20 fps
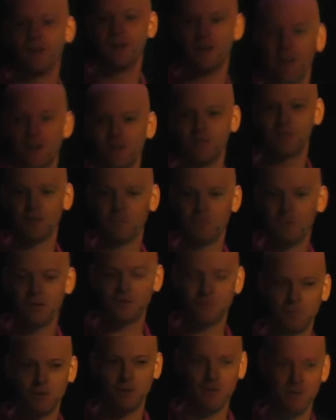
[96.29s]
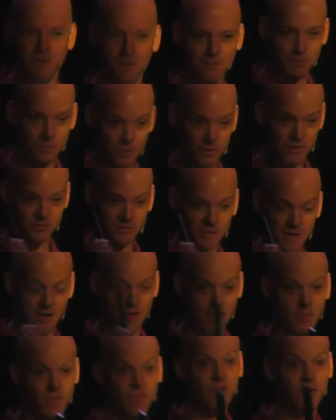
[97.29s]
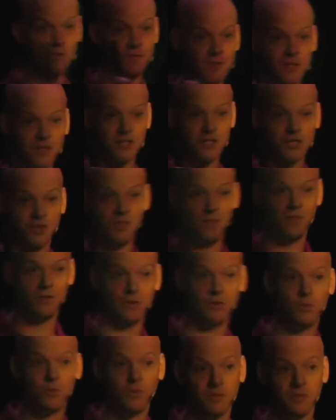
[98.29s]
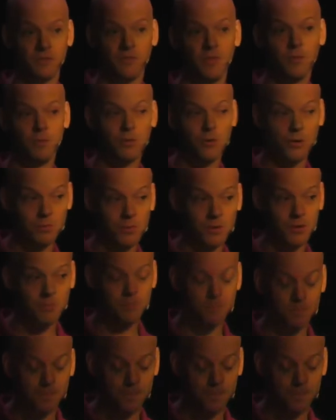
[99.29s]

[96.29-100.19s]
now for the most part points at the function that caused the problem.